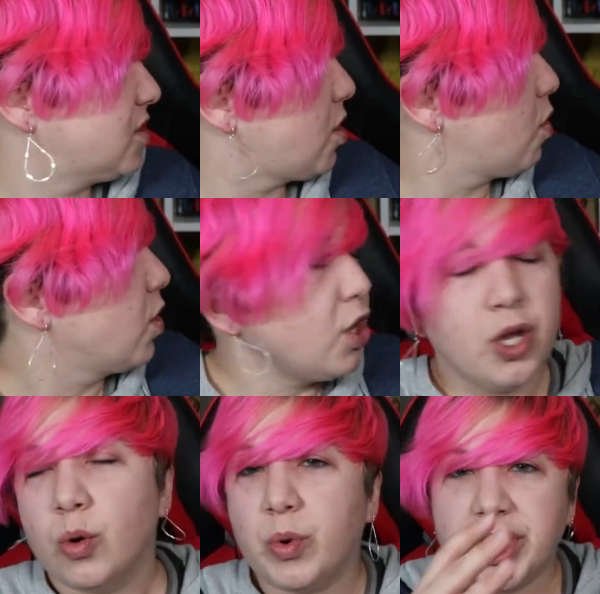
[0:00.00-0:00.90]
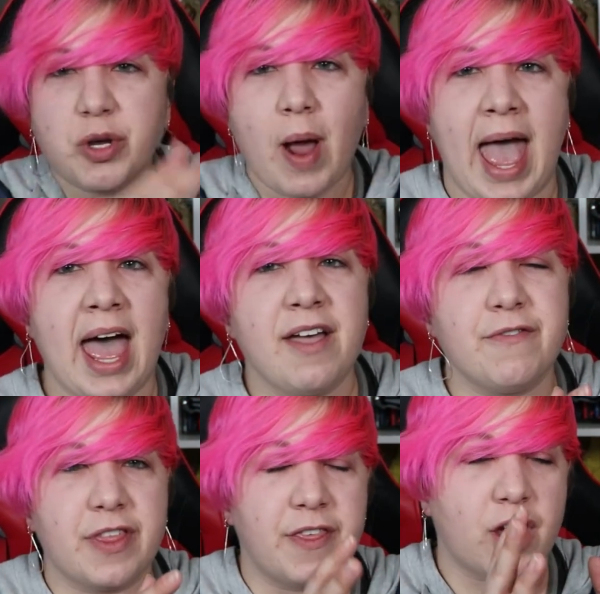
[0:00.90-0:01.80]
So when you
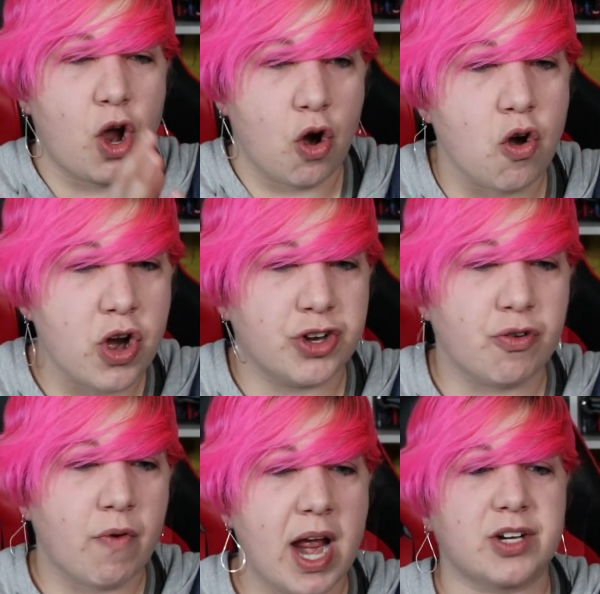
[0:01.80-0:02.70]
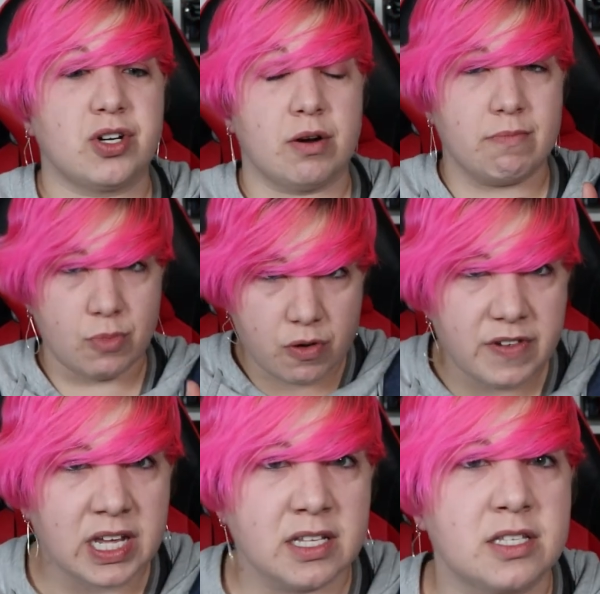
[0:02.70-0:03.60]
have the current director
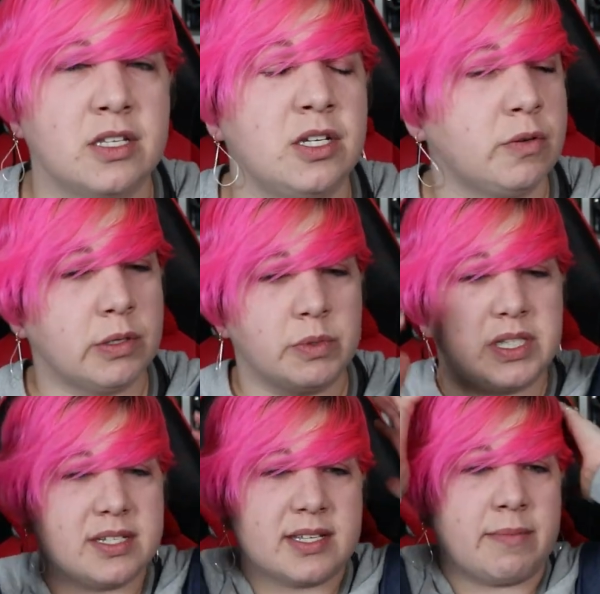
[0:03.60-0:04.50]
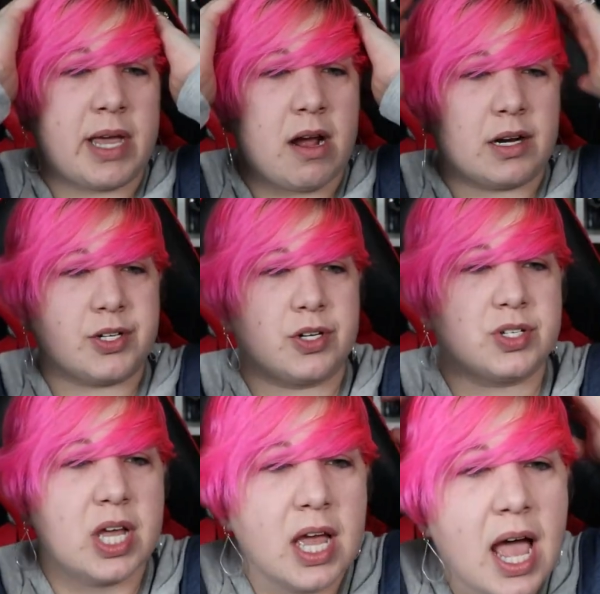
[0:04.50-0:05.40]
moving into the new one with these same characters,